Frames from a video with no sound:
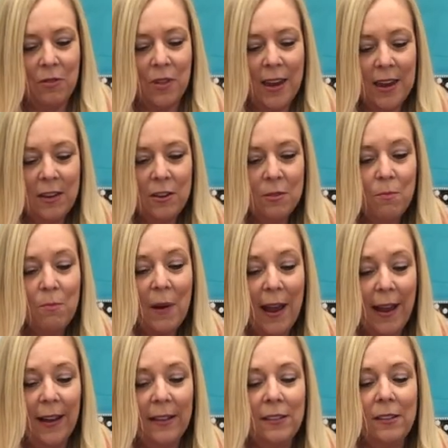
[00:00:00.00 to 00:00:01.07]
In your
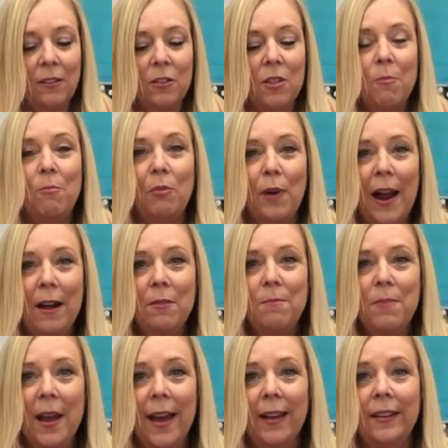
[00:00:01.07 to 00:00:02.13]
bags, the brown
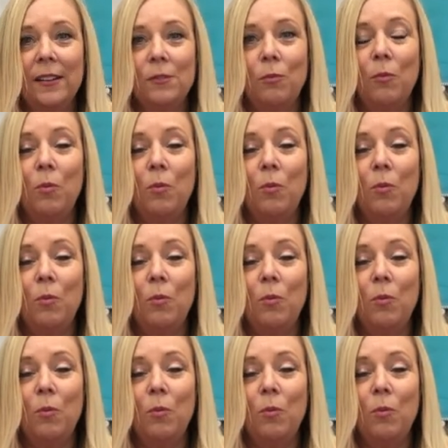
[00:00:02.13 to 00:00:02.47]
bag is